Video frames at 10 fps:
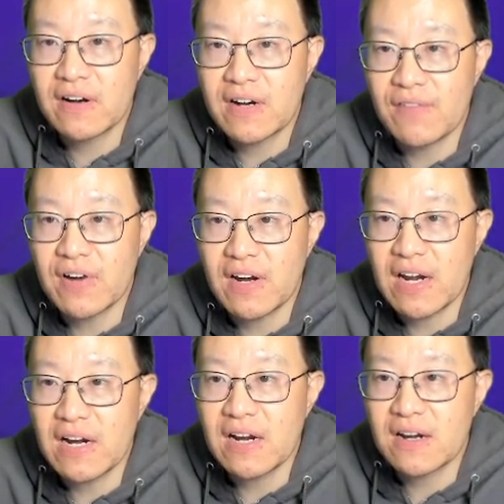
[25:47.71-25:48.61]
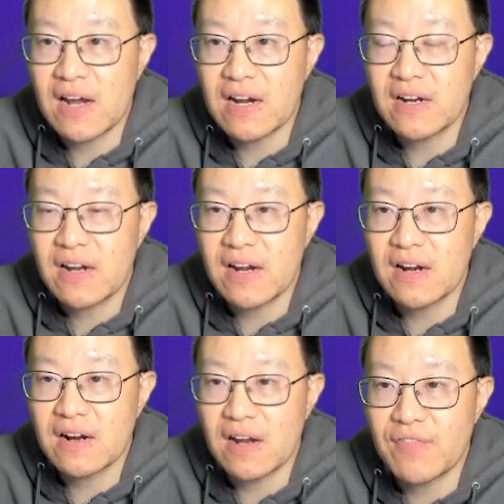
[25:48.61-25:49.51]
7, 8, 9, 10,
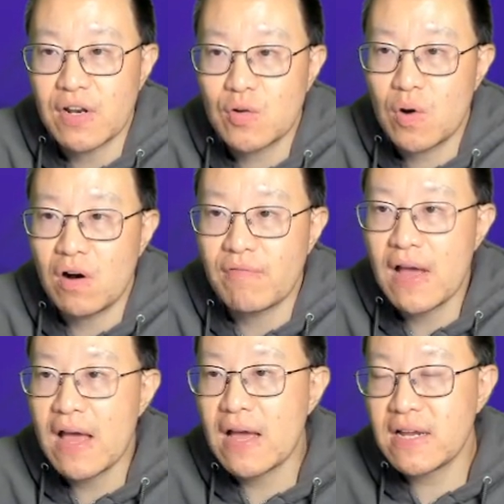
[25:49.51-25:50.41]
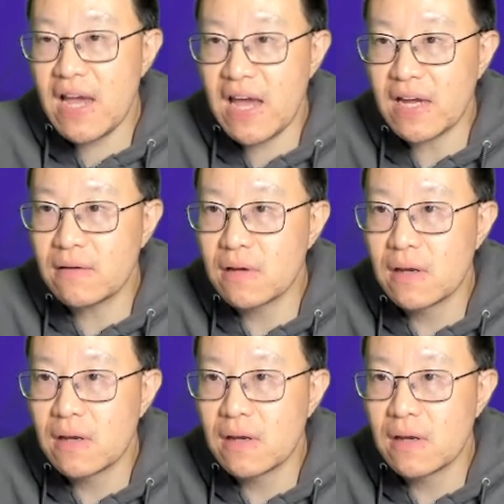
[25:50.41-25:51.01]
11, 12. Yay!